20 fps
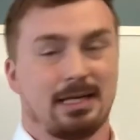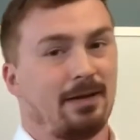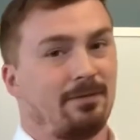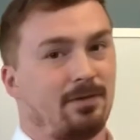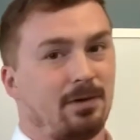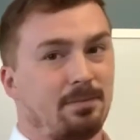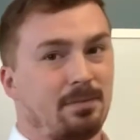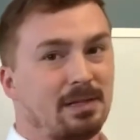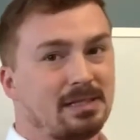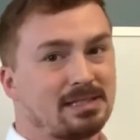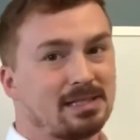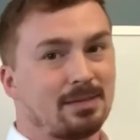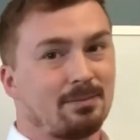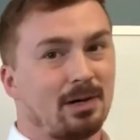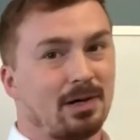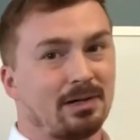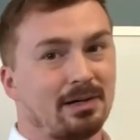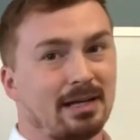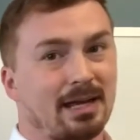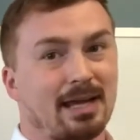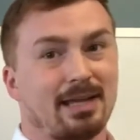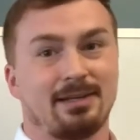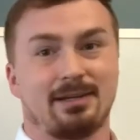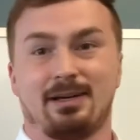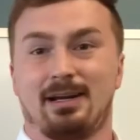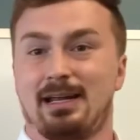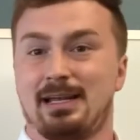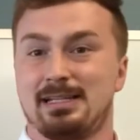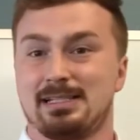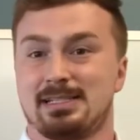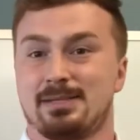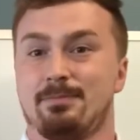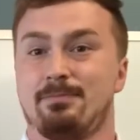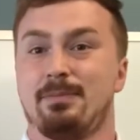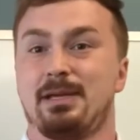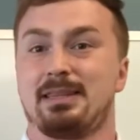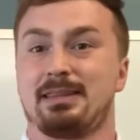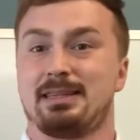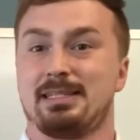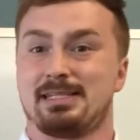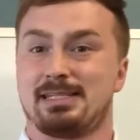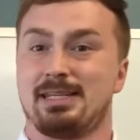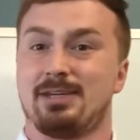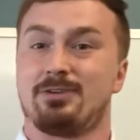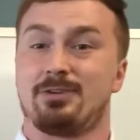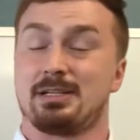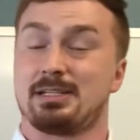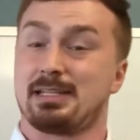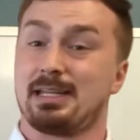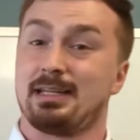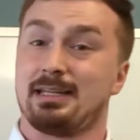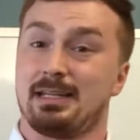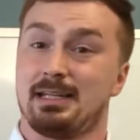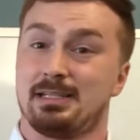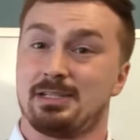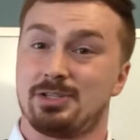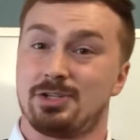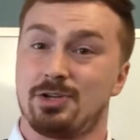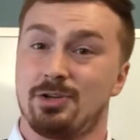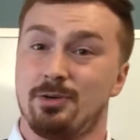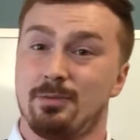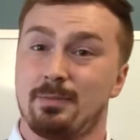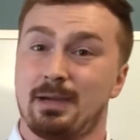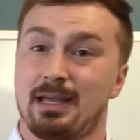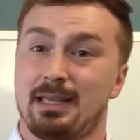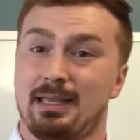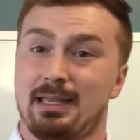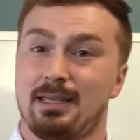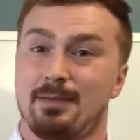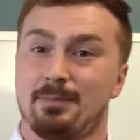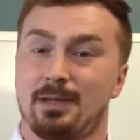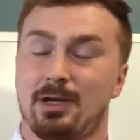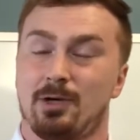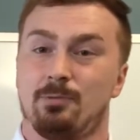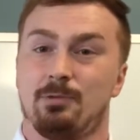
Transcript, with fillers: If you piece them all together and submit the secret sentence to my email,